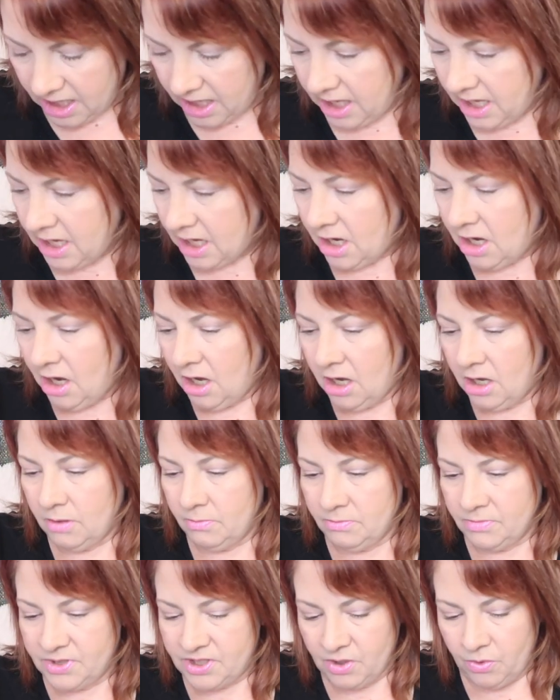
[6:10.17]
It
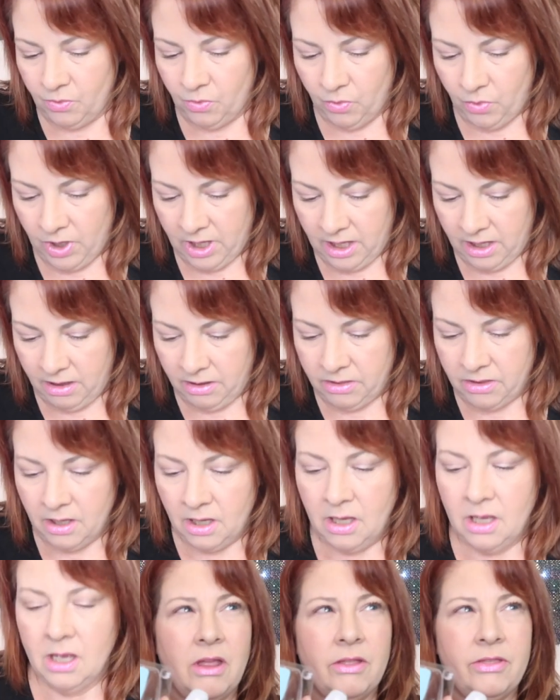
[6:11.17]
comes with
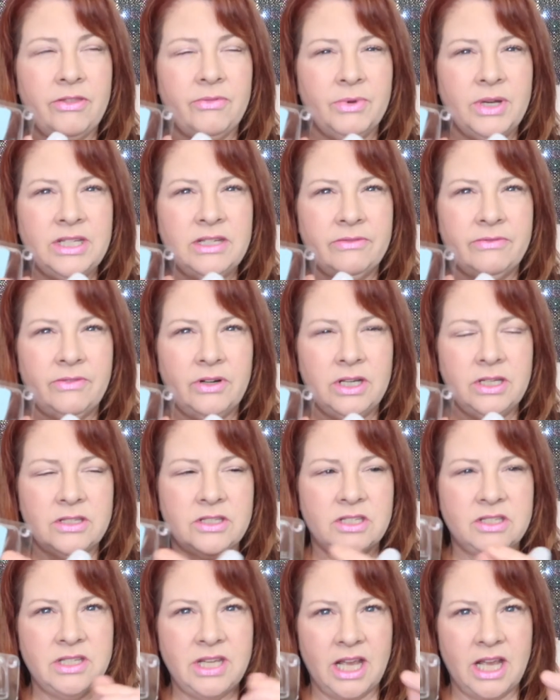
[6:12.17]
three different